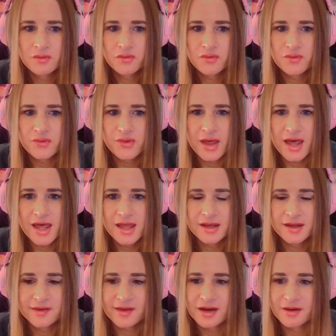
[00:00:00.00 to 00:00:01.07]
Then
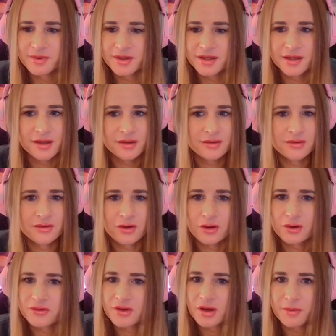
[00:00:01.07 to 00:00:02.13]
it's going to be a
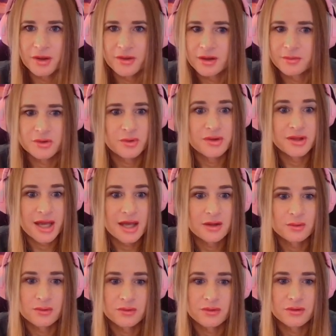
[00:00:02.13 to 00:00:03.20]
toss-up, I think, between the
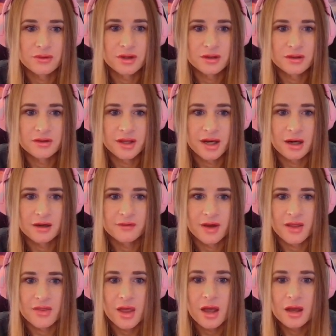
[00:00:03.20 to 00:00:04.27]
candles and the caravan
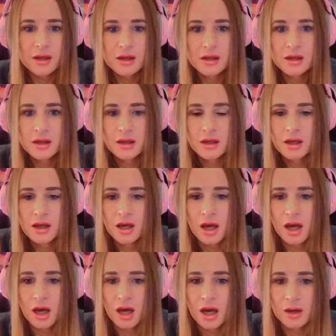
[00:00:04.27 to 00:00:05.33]
there.
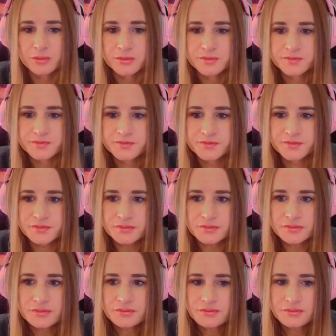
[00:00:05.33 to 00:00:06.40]
And
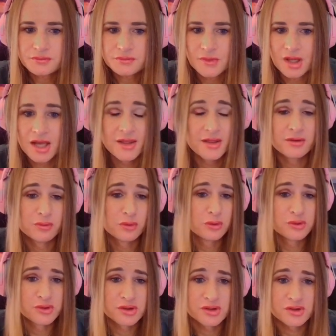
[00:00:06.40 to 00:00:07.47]
then the
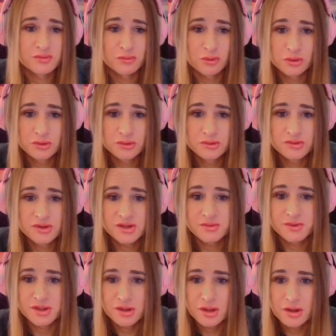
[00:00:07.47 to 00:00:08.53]
royals are just royals, as we
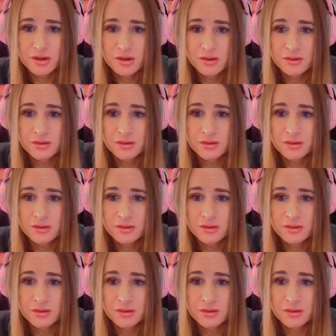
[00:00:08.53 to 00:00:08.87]
know.